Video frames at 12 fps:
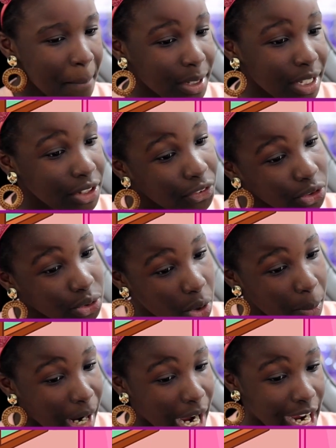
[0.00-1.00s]
But it's for
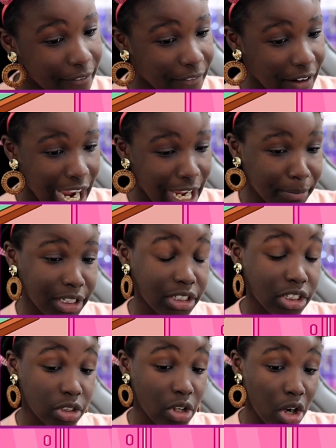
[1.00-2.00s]
school vibes,
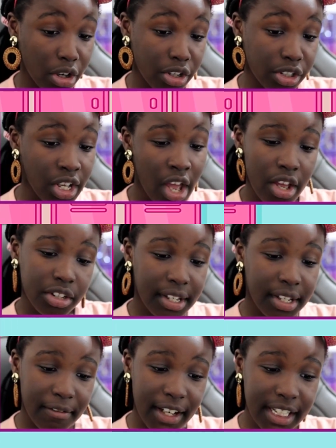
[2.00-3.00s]
it's lockers. So
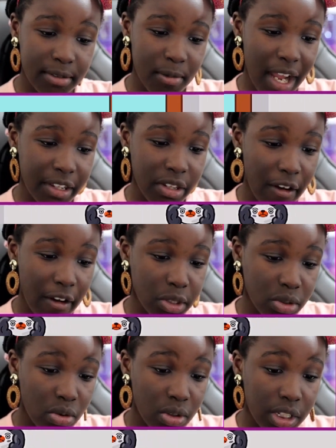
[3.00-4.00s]
the reason why I thought of
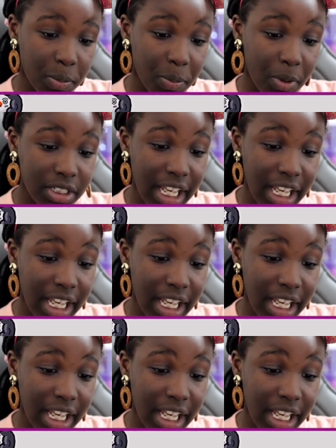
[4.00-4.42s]
school, it's because